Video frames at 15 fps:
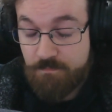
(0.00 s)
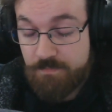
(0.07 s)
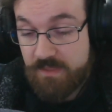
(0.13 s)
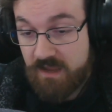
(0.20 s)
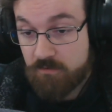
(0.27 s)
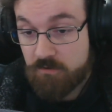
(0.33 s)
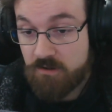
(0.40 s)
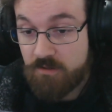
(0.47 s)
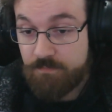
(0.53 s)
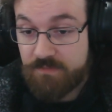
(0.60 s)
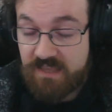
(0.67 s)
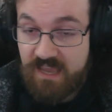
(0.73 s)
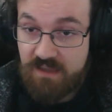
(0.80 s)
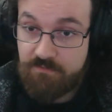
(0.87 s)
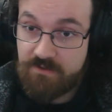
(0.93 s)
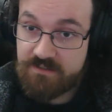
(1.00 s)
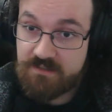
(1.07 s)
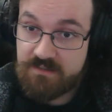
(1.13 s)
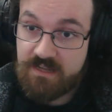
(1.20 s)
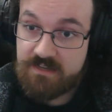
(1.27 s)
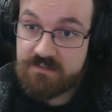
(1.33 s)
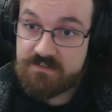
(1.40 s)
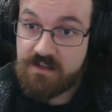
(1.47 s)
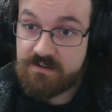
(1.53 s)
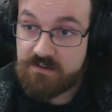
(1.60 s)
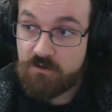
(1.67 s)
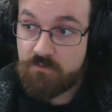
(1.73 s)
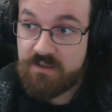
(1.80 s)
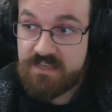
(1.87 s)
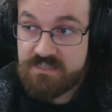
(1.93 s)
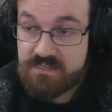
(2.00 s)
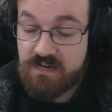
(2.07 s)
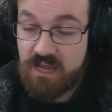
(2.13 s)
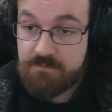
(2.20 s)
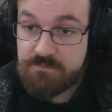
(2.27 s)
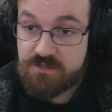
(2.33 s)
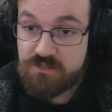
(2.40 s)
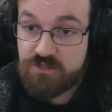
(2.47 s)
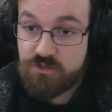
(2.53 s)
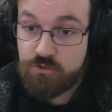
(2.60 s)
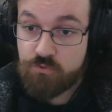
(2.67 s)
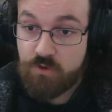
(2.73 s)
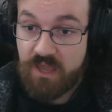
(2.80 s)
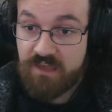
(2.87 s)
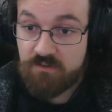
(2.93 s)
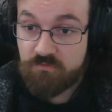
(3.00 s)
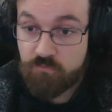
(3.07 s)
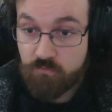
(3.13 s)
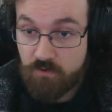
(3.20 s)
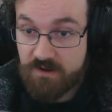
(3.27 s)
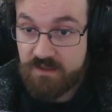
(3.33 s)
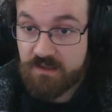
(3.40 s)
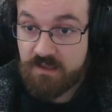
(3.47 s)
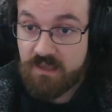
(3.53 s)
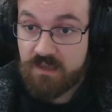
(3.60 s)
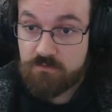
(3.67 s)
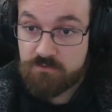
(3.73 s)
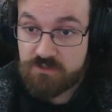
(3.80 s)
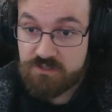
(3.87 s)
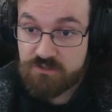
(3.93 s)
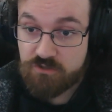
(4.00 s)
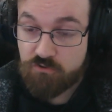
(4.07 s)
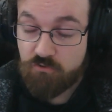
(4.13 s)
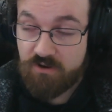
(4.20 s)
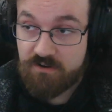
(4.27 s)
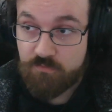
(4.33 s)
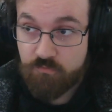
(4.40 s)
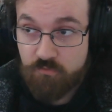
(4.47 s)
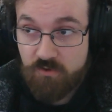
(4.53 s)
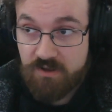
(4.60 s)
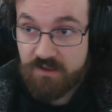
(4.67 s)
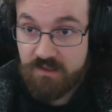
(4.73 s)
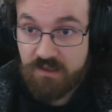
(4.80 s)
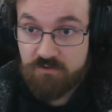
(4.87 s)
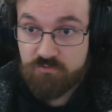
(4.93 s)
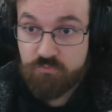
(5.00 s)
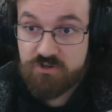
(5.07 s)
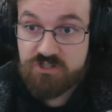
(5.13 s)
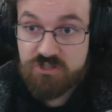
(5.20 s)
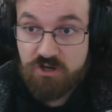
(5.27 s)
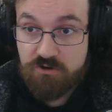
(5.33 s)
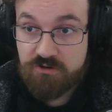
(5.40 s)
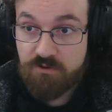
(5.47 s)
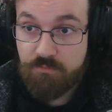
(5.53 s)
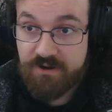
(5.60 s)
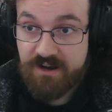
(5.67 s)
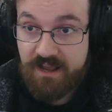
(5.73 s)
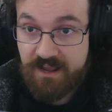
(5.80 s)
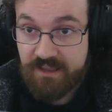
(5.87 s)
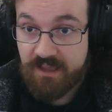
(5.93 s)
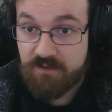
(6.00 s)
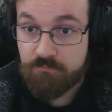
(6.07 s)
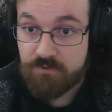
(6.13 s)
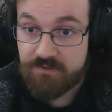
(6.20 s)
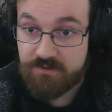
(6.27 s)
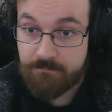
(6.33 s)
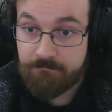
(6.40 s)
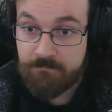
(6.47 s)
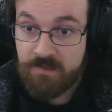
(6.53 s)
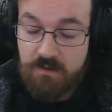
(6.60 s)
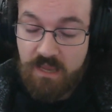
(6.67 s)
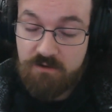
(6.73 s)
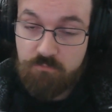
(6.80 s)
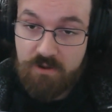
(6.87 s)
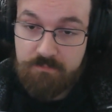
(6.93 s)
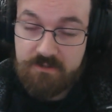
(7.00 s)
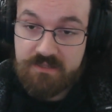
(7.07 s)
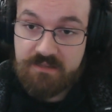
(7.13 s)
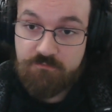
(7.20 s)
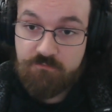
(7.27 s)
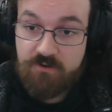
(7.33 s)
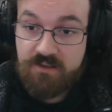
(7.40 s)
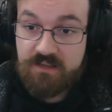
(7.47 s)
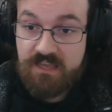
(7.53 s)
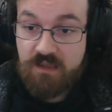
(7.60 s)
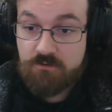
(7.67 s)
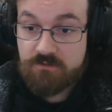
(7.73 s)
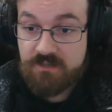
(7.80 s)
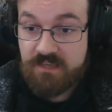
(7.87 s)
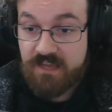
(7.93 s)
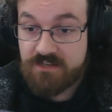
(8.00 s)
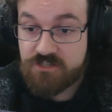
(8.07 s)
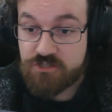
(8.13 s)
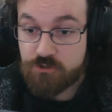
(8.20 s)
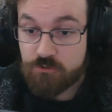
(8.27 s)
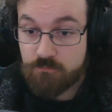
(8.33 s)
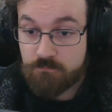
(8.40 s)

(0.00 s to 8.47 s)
Now, the caveat to that is that there is an option to do a free account, to create a free account, which is currently what I have with them. And what will the free account get you?